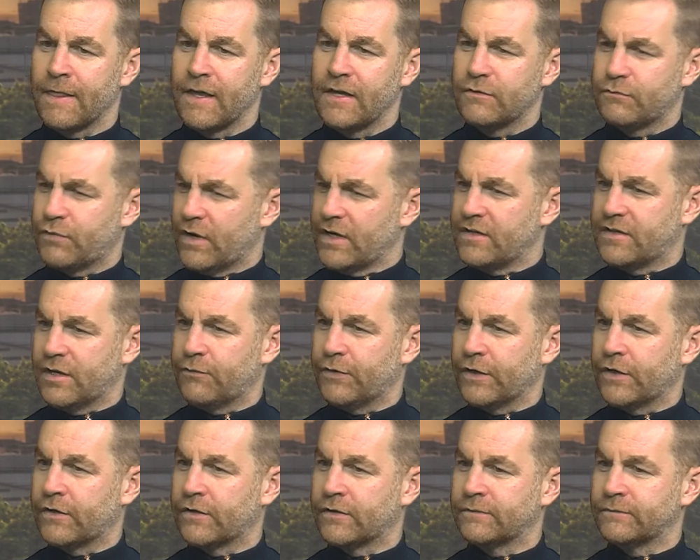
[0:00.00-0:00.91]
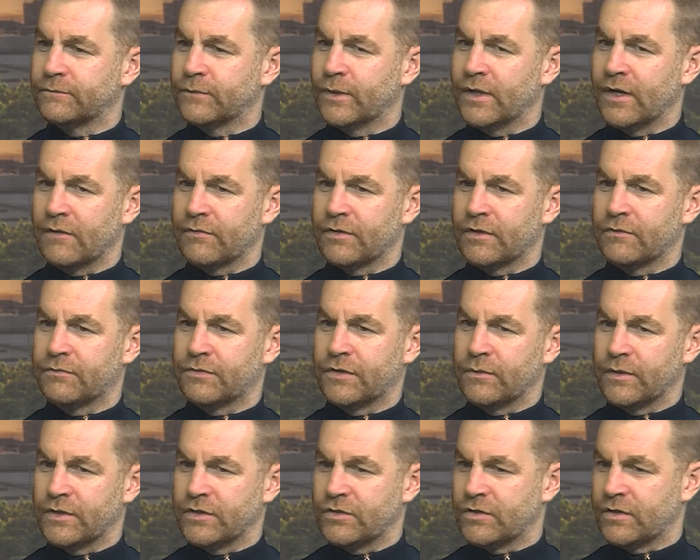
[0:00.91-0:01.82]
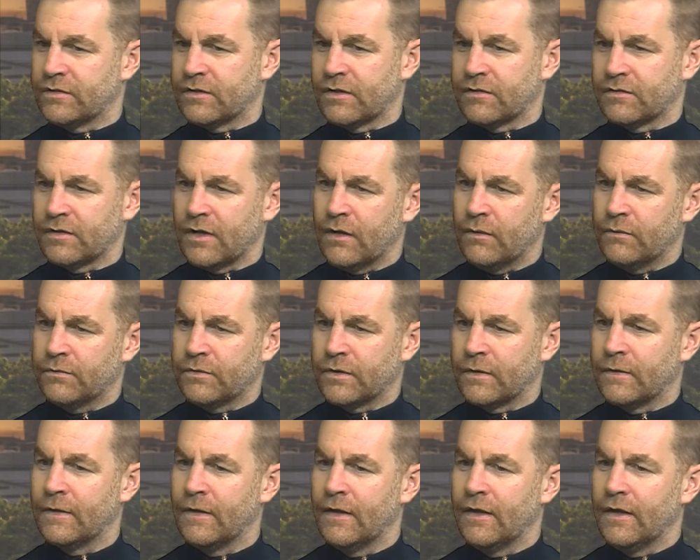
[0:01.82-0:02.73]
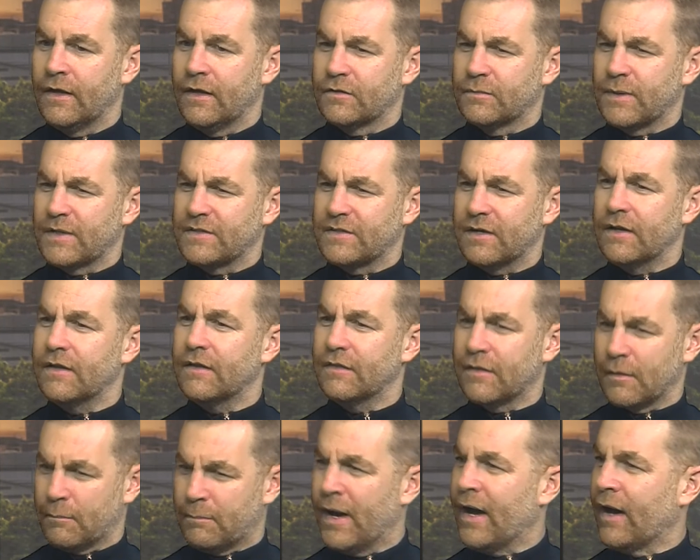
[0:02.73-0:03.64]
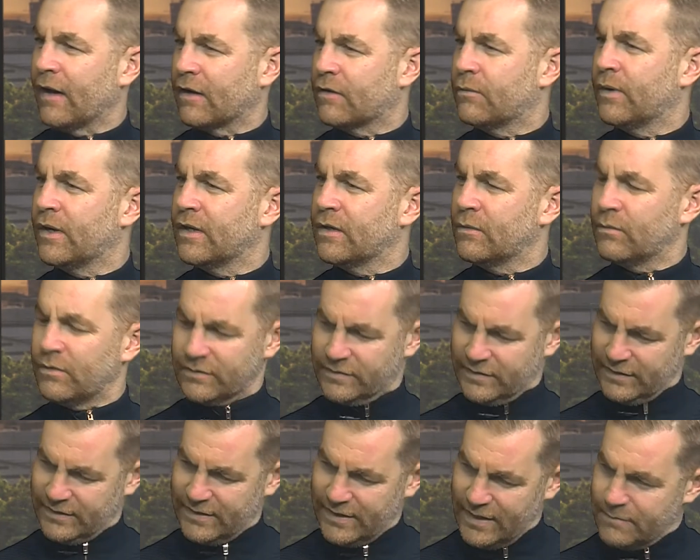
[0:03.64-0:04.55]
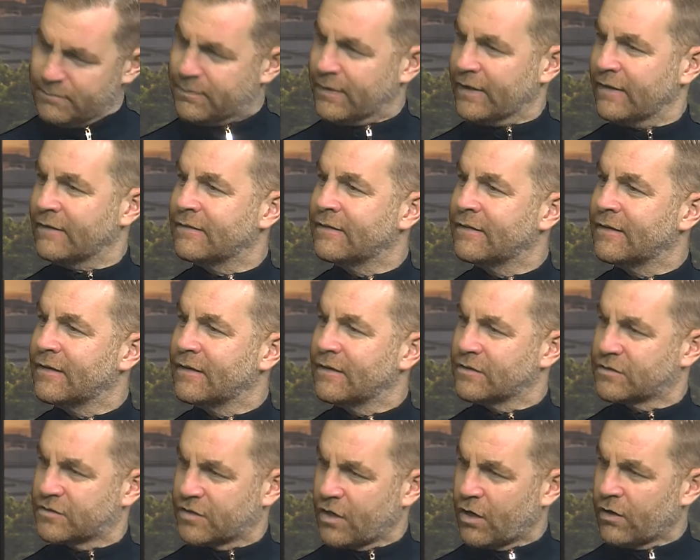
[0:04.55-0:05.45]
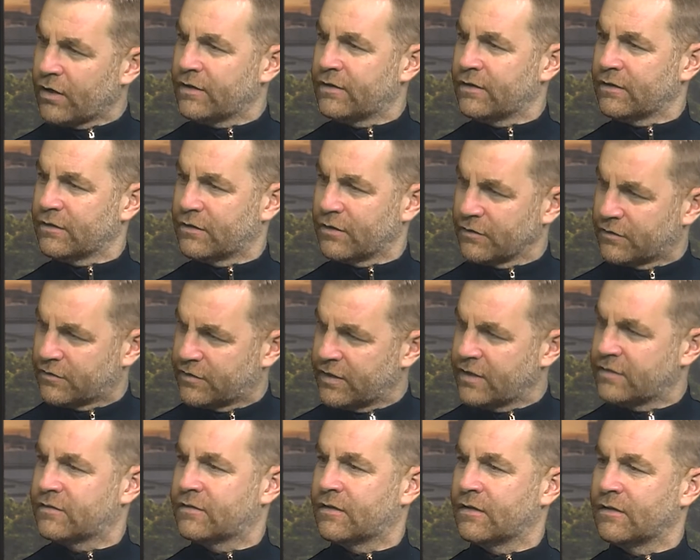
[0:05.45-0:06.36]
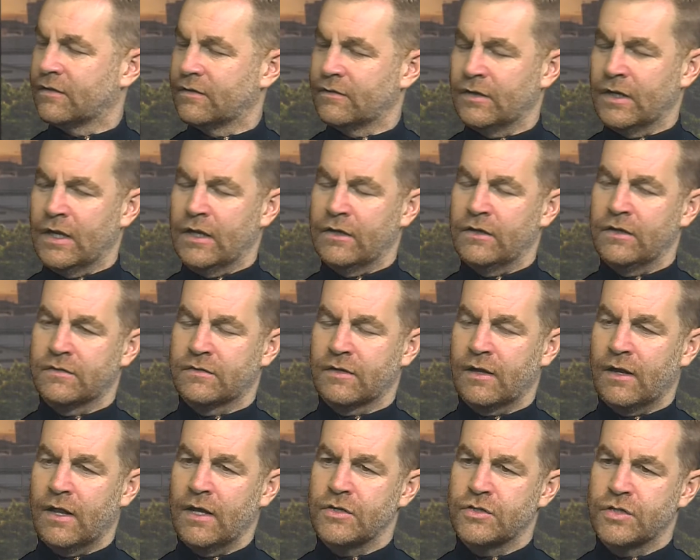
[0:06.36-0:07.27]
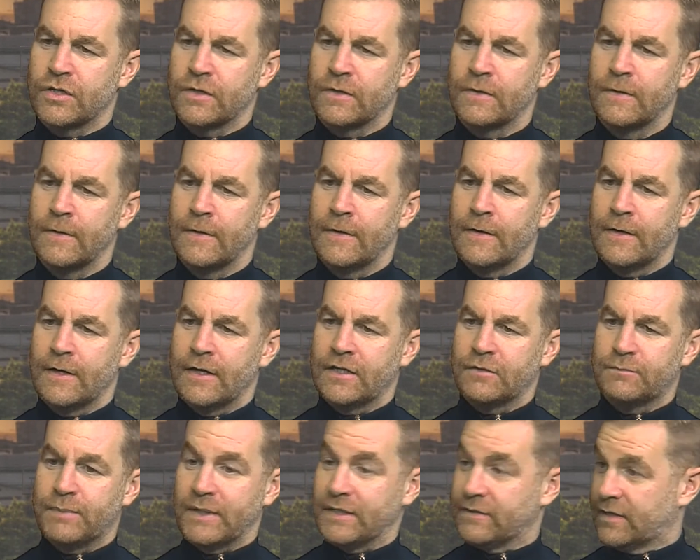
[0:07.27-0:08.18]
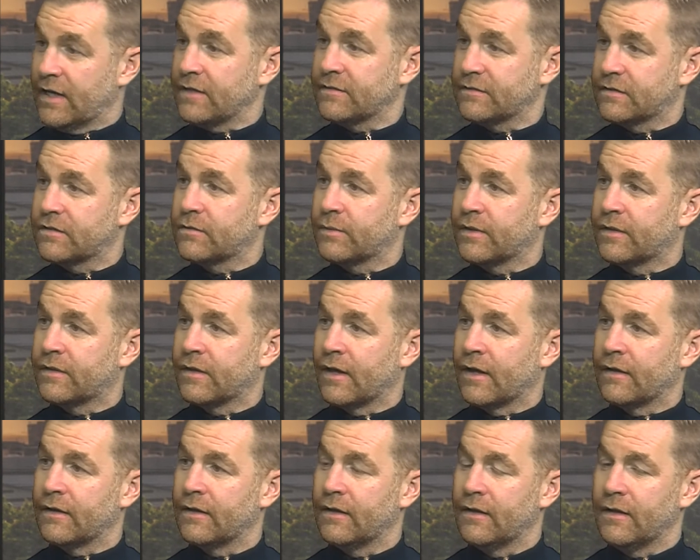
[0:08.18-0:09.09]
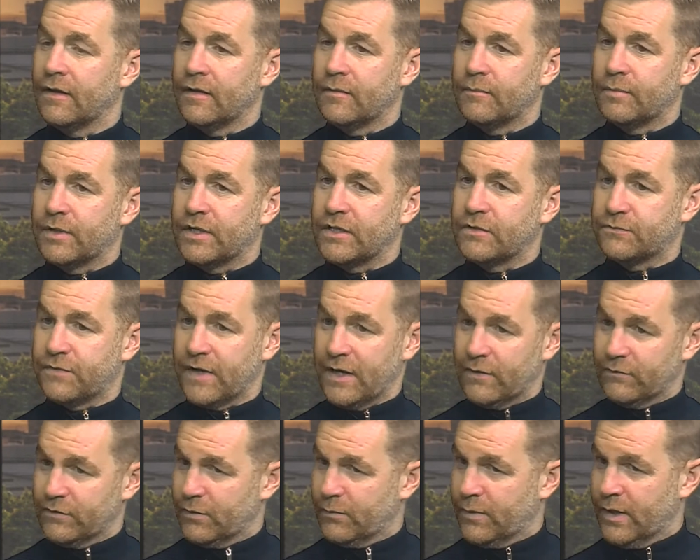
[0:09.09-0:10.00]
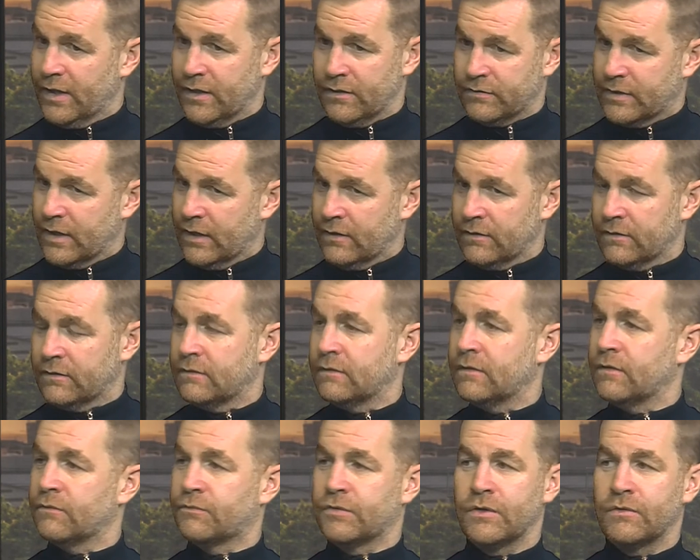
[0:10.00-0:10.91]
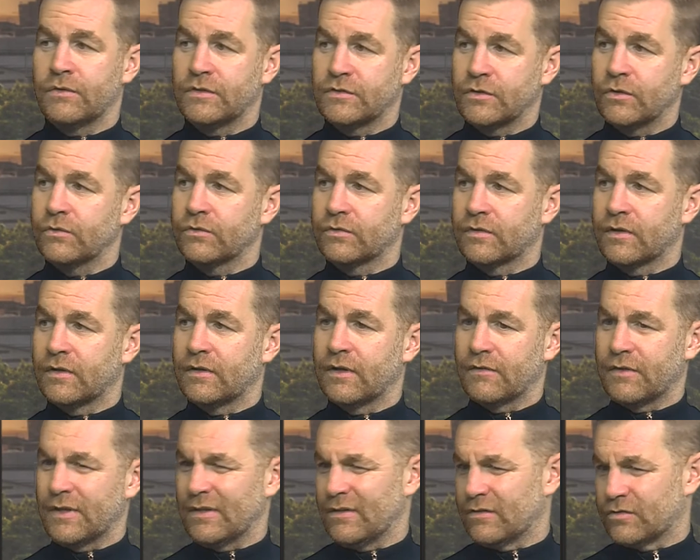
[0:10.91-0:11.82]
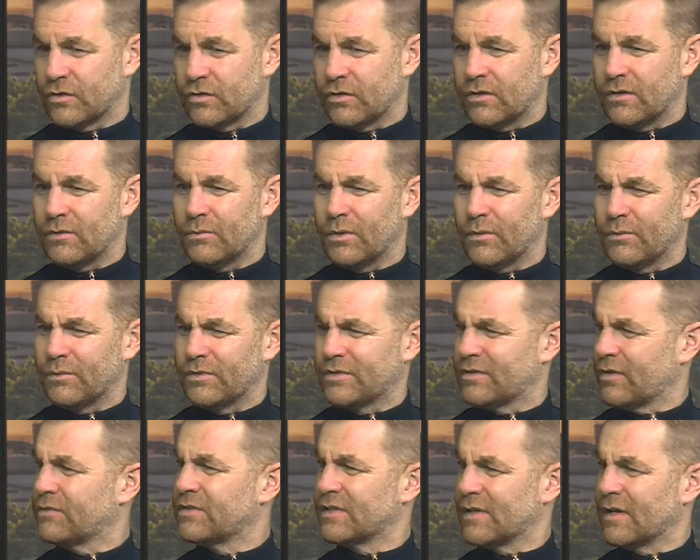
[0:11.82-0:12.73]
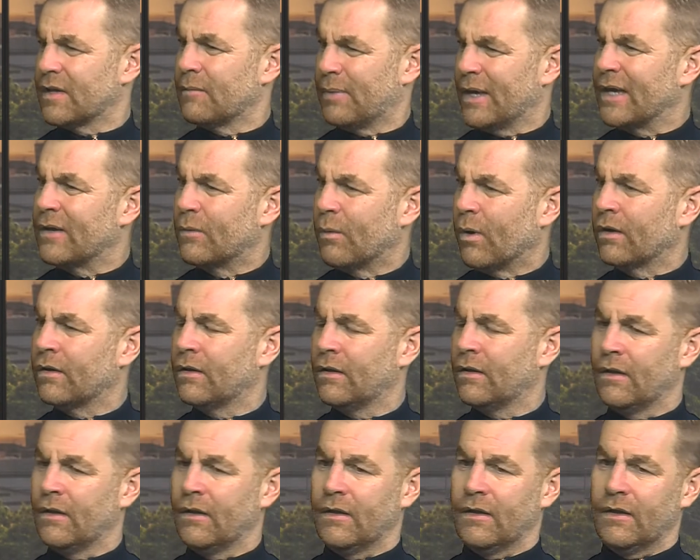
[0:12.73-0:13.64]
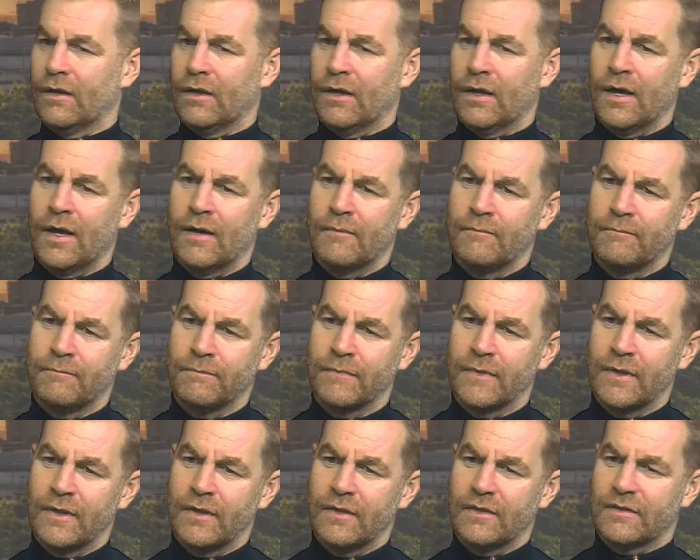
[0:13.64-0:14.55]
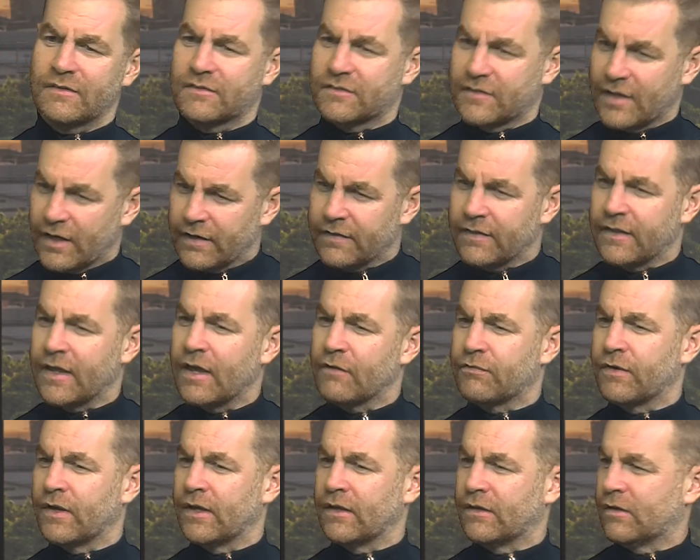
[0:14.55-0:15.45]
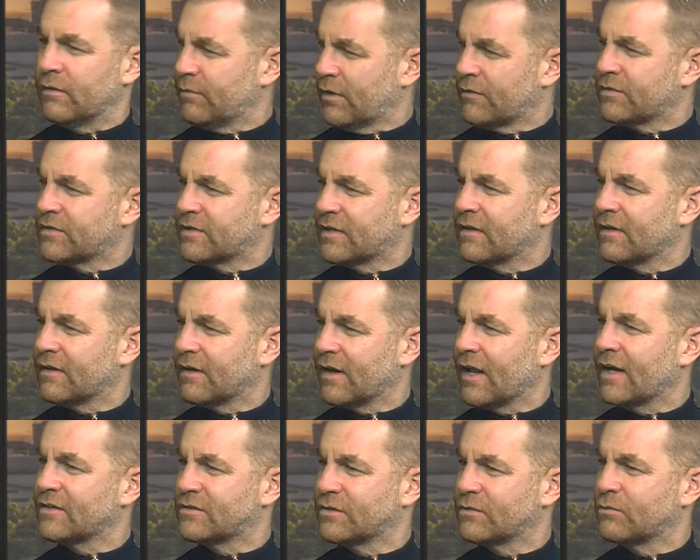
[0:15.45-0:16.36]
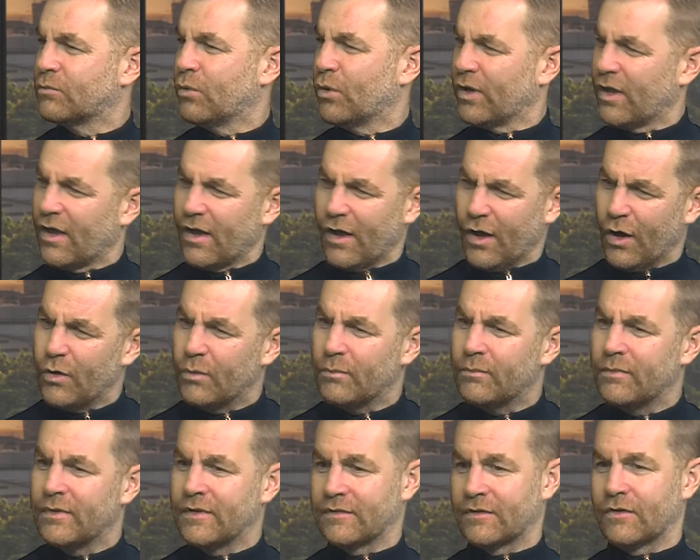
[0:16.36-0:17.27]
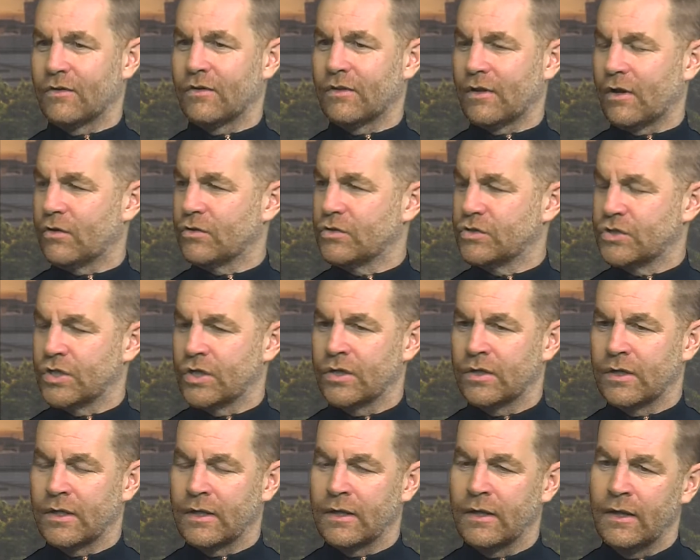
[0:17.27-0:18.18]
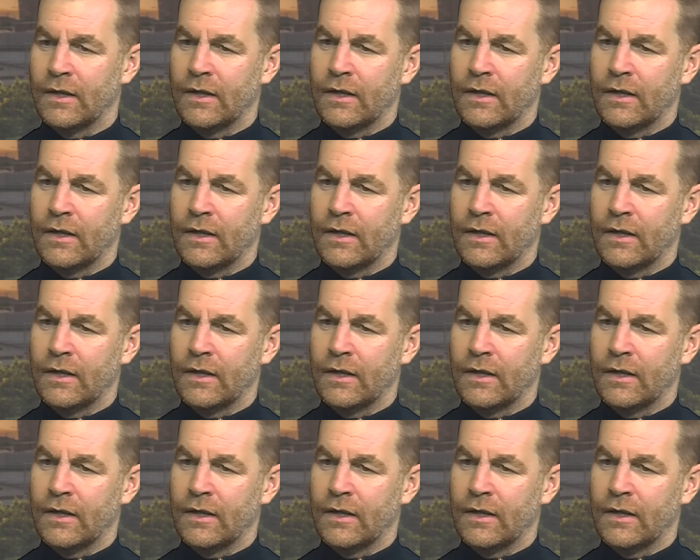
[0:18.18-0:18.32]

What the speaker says: very difficult. We're having a few injuries ourselves, and especially at the back where you want to keep it solid and consistent in your selection. He's been tested with that, but he's found a way of getting a few results, and I think the Sunderland one was obviously a big one. They're still in the FA Cup. Obviously, they'd like to have won at home. It's another long journey.